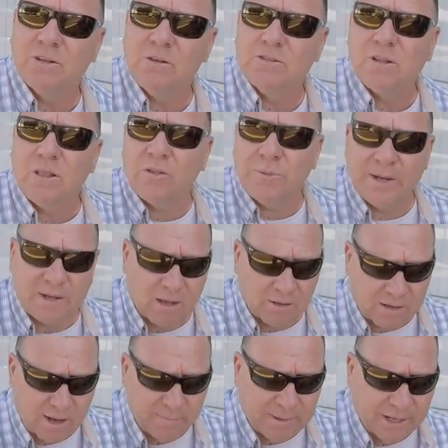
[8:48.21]
Those are the three
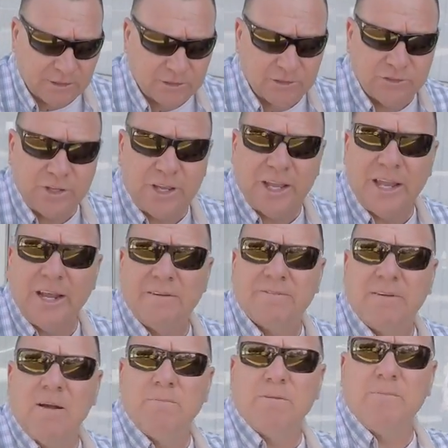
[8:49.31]
color combinations you can get it
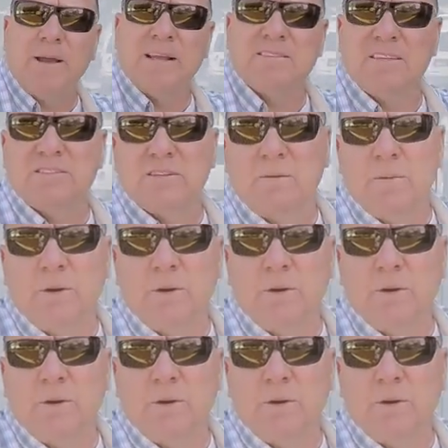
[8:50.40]
from from SSR